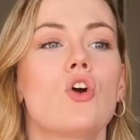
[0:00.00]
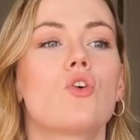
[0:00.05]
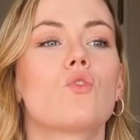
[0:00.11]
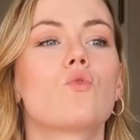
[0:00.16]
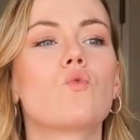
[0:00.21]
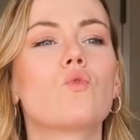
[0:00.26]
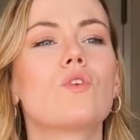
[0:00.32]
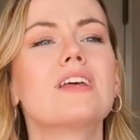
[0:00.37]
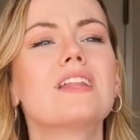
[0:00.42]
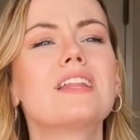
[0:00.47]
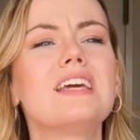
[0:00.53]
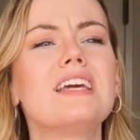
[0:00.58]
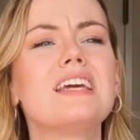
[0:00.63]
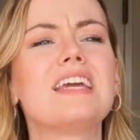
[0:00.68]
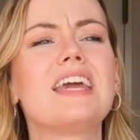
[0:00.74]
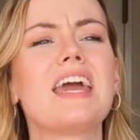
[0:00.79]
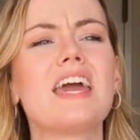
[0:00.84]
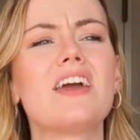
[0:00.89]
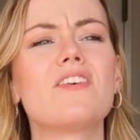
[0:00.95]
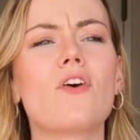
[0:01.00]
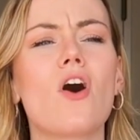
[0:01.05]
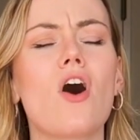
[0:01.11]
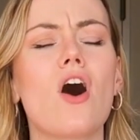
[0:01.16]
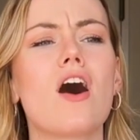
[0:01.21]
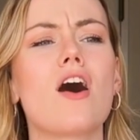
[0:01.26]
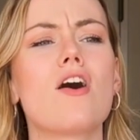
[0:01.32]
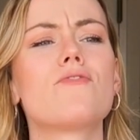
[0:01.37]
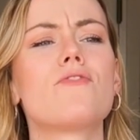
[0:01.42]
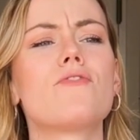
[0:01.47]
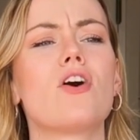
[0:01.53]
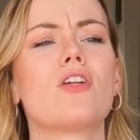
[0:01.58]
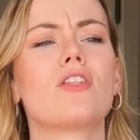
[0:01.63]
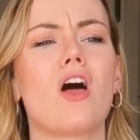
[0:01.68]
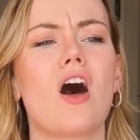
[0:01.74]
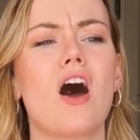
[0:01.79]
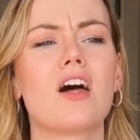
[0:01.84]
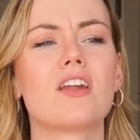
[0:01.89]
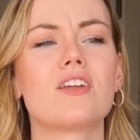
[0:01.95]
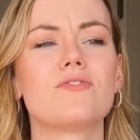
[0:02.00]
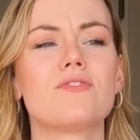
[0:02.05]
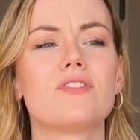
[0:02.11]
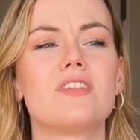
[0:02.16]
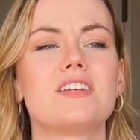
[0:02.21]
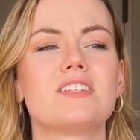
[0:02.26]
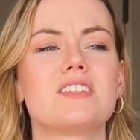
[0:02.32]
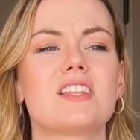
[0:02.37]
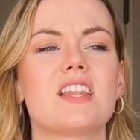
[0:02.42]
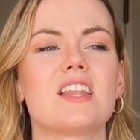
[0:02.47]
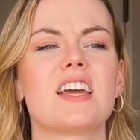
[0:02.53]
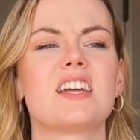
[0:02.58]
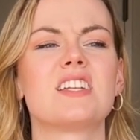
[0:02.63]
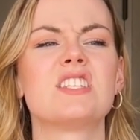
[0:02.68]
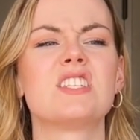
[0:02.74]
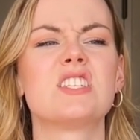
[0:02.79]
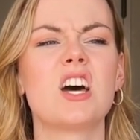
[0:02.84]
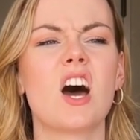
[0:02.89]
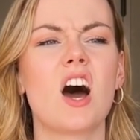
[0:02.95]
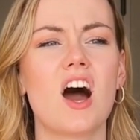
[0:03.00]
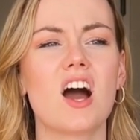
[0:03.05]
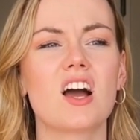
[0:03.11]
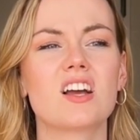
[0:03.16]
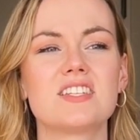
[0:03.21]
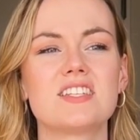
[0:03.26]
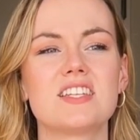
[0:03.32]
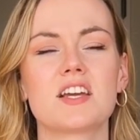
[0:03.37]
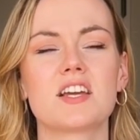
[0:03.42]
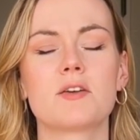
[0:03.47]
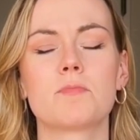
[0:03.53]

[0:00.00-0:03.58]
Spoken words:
really gave off a lot of this like toxic